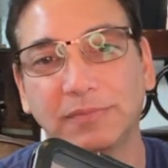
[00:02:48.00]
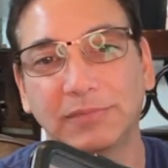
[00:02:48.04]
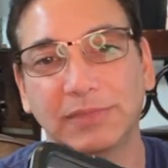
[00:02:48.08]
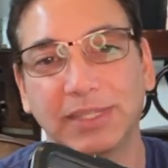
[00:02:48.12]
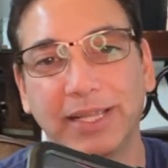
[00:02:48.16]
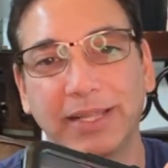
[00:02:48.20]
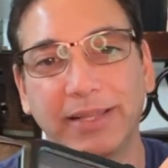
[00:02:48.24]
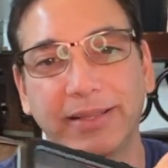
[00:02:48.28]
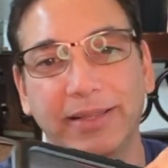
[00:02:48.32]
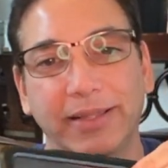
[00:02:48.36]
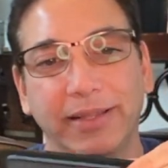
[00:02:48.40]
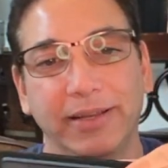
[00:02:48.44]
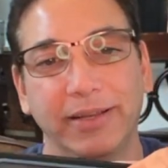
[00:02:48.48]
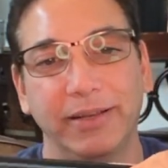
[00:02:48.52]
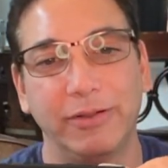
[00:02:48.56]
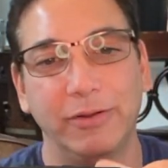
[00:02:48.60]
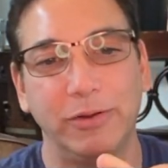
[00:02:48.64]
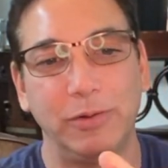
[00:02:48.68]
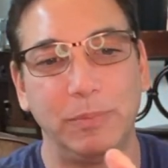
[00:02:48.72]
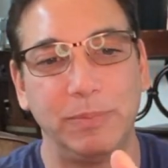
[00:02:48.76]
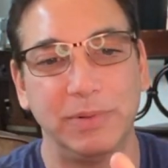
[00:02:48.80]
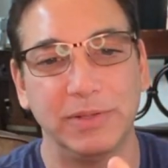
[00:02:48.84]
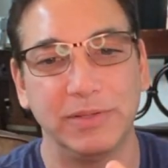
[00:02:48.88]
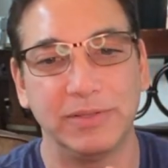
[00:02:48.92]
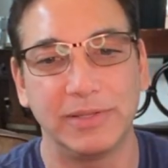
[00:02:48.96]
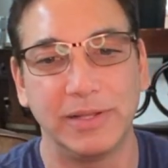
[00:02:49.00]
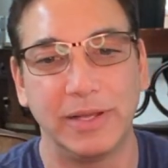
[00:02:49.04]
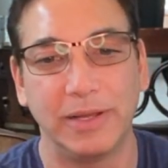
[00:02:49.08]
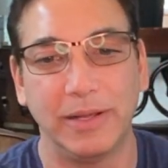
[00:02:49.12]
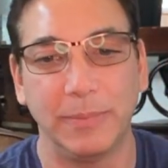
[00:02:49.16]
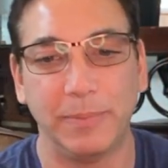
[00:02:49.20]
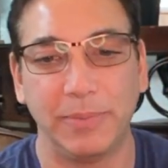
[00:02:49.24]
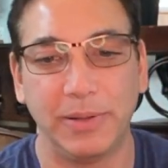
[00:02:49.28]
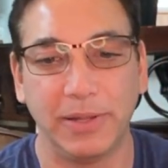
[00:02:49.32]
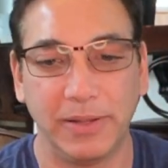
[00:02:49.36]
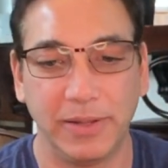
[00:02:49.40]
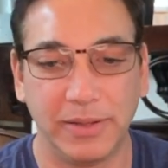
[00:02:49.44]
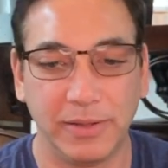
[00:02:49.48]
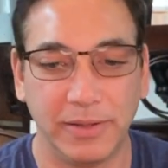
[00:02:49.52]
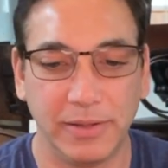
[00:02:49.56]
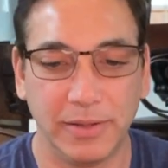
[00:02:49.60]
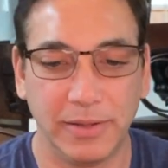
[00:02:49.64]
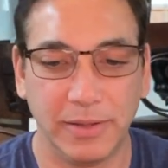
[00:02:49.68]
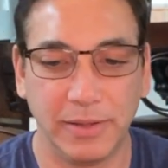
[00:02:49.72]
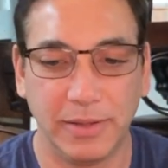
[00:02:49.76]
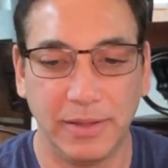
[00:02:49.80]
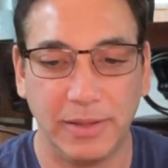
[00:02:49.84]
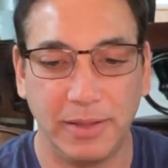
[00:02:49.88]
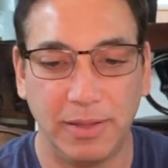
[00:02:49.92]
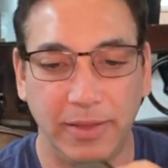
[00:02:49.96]
And then it opens up
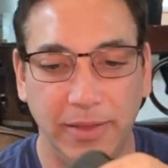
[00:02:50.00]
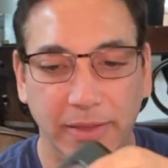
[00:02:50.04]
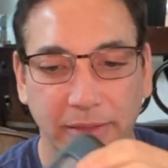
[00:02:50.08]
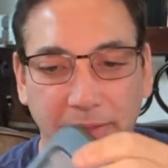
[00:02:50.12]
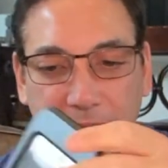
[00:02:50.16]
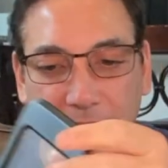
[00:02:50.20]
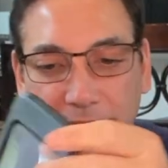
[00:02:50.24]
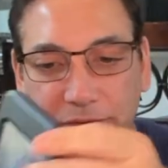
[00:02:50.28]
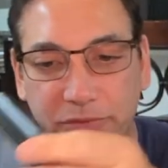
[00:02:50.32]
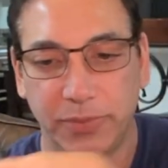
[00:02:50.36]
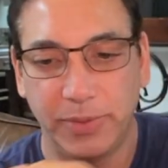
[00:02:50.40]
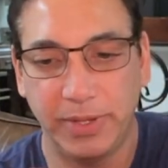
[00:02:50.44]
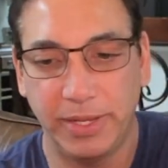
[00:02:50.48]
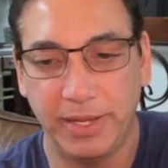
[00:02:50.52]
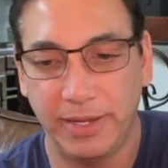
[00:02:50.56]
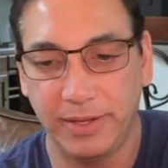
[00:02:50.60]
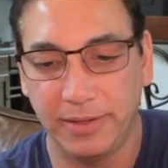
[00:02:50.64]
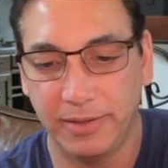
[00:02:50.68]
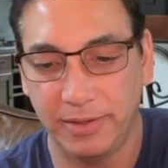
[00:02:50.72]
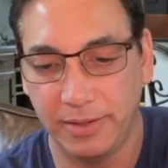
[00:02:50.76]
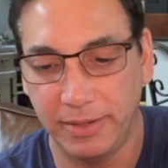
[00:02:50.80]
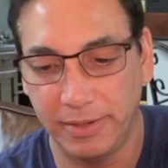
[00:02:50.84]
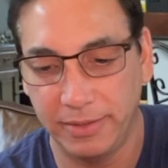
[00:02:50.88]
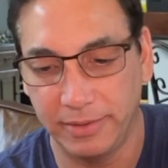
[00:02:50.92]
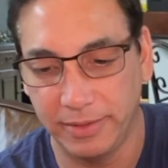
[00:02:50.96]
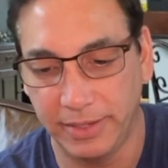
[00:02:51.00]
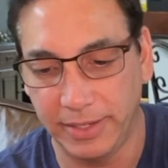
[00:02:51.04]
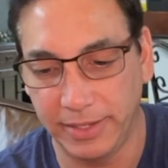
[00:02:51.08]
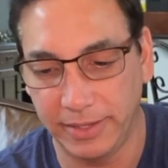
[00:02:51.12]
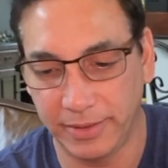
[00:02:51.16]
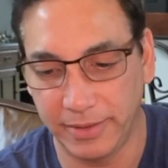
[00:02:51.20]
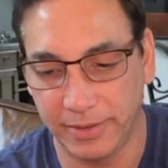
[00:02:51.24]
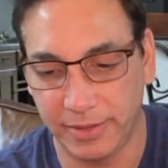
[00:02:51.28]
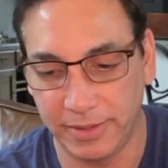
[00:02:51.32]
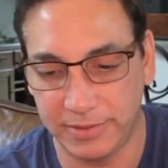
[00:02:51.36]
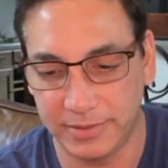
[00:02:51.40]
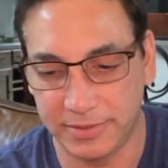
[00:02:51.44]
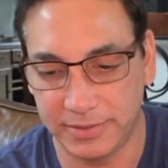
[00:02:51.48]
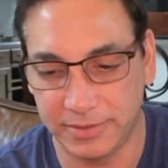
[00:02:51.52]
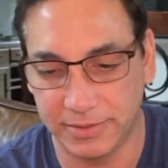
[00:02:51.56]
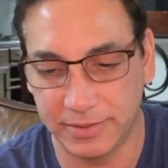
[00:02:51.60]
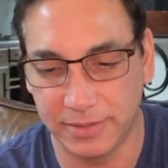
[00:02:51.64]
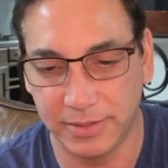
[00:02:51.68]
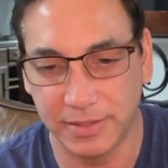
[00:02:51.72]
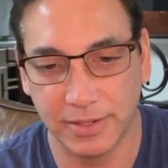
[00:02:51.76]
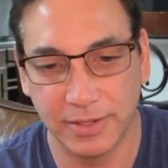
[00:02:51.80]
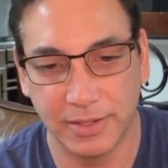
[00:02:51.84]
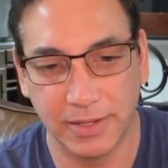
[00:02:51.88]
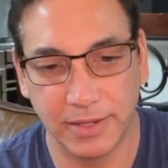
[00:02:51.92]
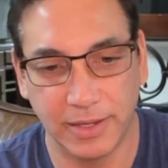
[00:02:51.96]
this way, like this.
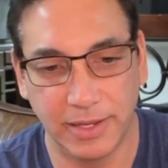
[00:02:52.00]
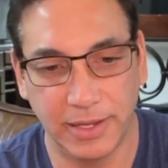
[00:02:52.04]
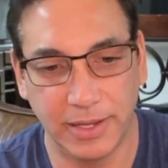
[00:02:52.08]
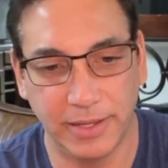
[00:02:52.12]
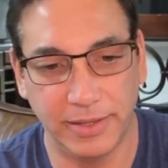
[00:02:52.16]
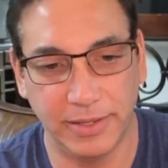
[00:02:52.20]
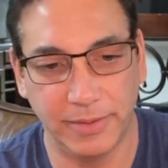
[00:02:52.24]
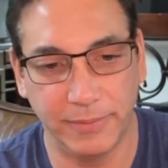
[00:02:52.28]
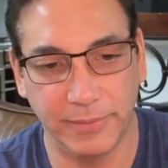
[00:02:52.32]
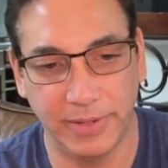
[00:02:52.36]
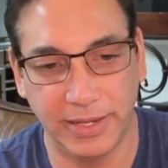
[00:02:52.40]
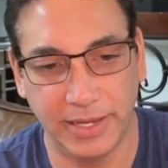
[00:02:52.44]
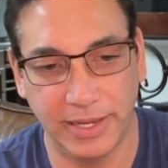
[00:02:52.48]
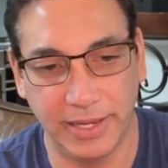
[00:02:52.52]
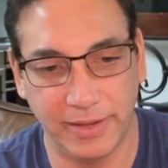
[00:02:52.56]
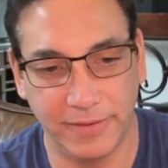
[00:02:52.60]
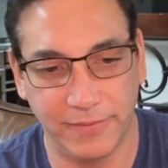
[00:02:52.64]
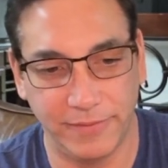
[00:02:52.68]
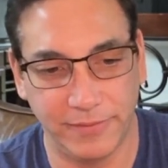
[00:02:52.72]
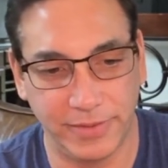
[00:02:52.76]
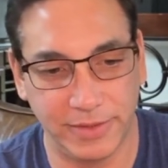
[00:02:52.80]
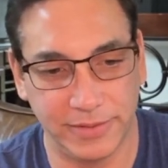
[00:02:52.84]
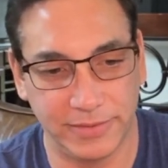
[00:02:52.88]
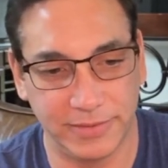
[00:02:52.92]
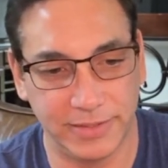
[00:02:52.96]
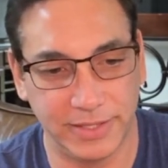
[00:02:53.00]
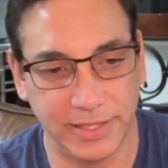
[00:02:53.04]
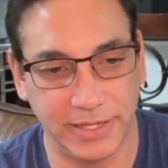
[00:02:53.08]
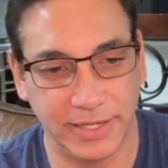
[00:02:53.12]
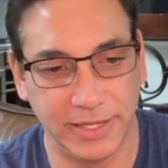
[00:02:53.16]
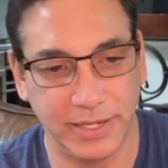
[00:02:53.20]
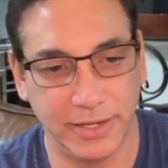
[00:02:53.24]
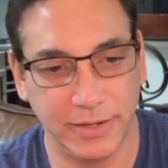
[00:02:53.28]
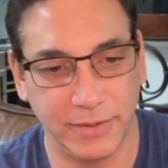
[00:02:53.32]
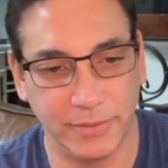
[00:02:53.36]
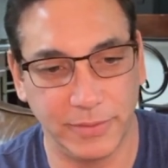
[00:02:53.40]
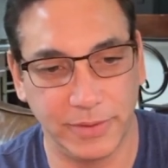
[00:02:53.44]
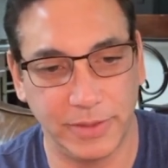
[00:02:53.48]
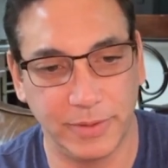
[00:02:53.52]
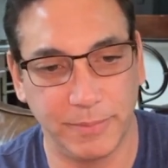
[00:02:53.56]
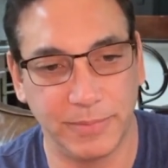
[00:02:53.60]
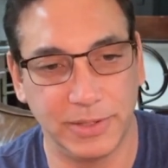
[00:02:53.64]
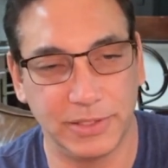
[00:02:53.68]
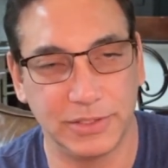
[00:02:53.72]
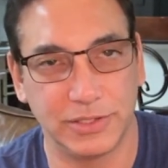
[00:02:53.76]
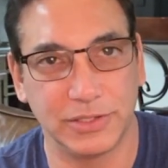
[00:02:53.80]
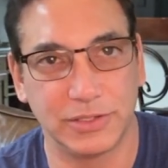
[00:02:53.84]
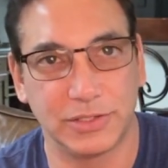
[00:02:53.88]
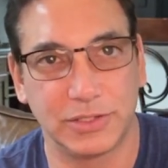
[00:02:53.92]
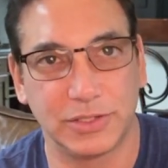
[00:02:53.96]
And then we have this thing here with a
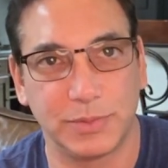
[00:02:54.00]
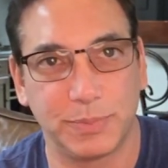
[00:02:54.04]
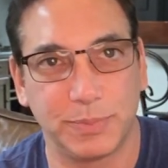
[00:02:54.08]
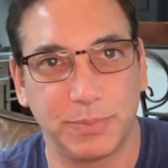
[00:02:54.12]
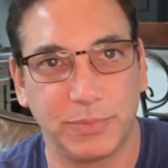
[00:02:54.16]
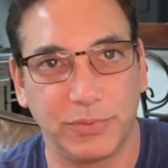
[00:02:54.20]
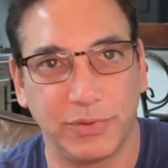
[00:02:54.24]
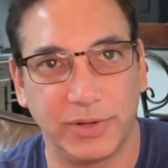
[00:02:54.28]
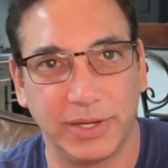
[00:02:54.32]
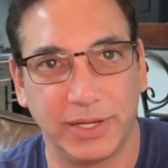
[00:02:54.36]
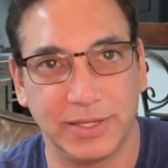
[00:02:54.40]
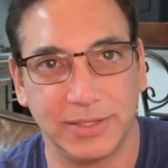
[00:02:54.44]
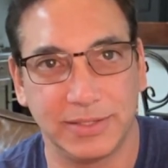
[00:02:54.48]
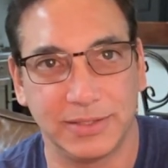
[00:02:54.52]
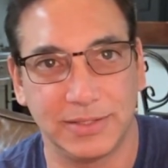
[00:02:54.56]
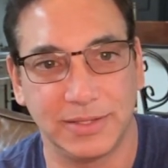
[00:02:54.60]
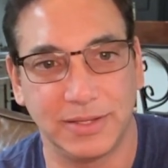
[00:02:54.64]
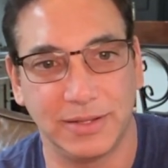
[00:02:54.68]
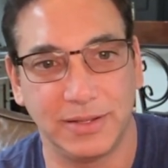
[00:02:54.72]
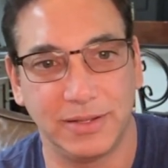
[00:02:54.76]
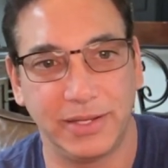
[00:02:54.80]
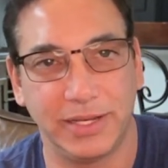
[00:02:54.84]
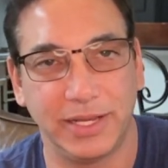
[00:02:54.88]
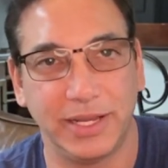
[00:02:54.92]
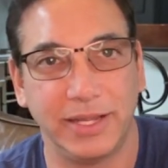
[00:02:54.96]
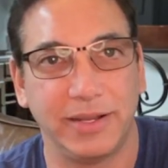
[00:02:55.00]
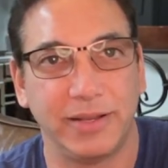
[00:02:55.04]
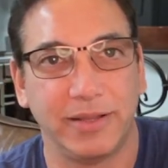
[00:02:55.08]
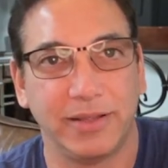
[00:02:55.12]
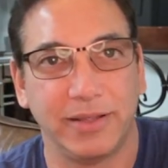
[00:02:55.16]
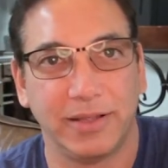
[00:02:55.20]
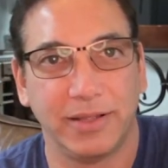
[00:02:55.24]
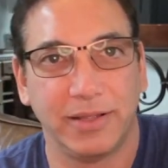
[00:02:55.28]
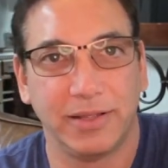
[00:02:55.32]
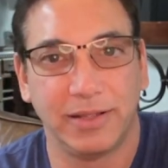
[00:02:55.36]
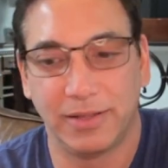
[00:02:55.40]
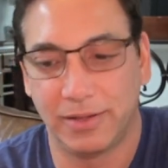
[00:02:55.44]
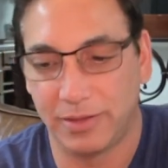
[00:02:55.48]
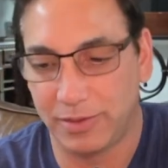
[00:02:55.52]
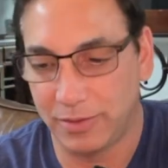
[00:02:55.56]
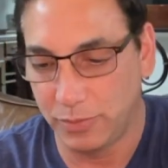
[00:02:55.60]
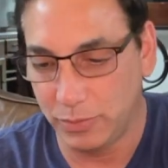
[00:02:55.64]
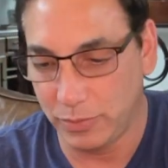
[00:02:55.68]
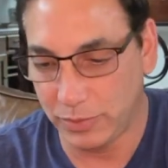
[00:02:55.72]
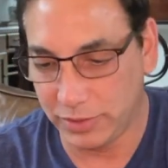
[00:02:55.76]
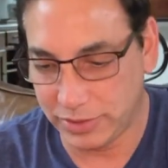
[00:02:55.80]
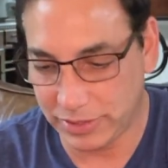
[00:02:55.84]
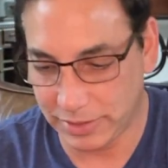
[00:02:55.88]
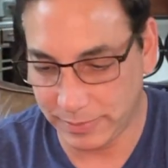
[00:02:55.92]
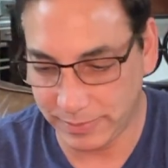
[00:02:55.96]
bunch of springs on it,
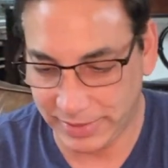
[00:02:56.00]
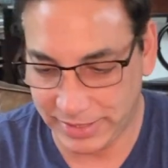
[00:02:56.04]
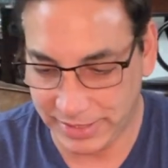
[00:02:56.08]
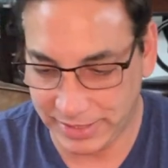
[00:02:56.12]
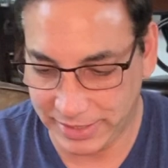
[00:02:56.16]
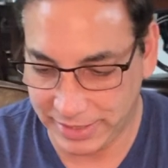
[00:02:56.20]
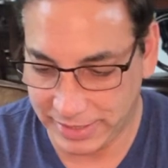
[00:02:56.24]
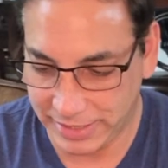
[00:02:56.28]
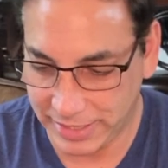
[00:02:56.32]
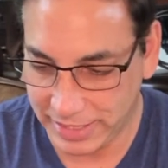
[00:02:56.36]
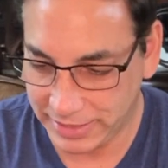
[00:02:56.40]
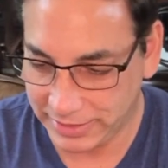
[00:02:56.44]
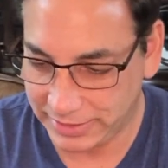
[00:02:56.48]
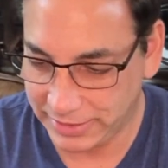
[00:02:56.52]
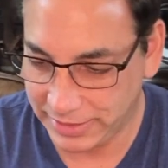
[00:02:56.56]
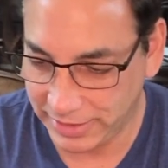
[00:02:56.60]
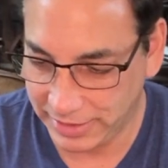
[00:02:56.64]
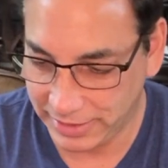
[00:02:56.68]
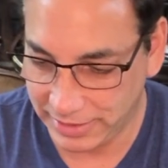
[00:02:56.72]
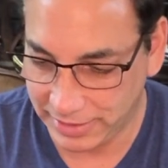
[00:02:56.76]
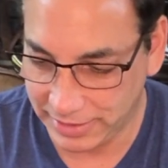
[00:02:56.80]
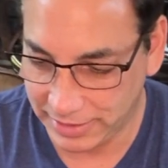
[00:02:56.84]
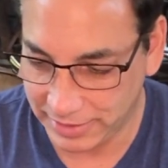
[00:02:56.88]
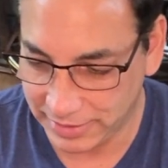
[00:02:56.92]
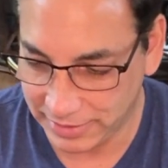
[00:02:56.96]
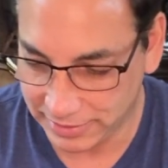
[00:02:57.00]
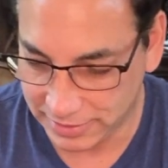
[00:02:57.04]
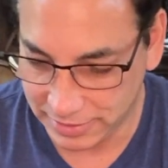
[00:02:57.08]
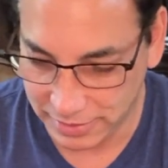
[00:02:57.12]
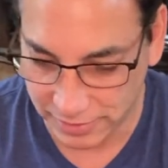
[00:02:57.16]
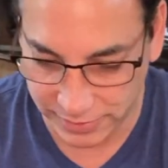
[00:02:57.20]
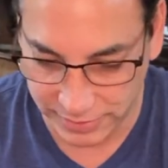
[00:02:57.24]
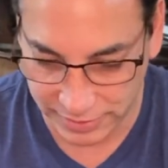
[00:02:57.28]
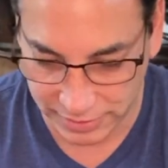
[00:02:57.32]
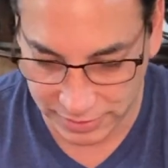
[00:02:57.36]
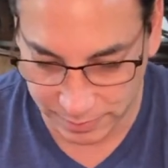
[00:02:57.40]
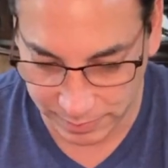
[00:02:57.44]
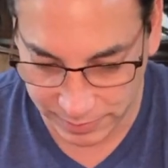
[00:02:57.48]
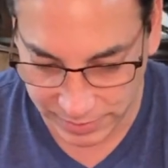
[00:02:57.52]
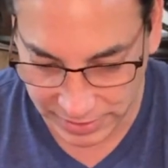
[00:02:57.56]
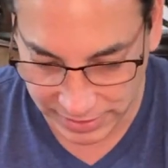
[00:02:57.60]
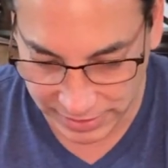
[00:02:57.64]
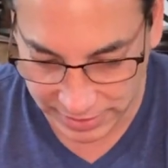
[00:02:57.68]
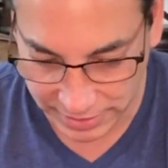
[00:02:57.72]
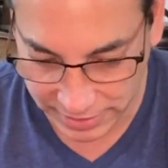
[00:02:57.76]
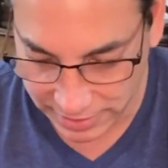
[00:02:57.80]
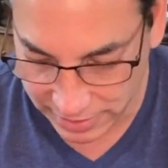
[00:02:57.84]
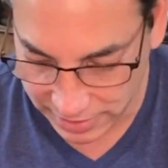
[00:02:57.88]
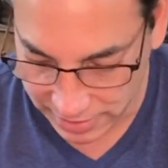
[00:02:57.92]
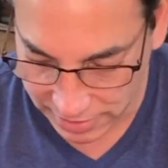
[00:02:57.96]
which I'm guessing is going to
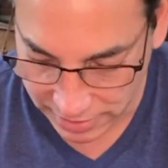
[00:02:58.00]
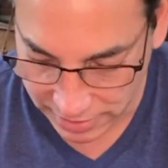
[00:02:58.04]
be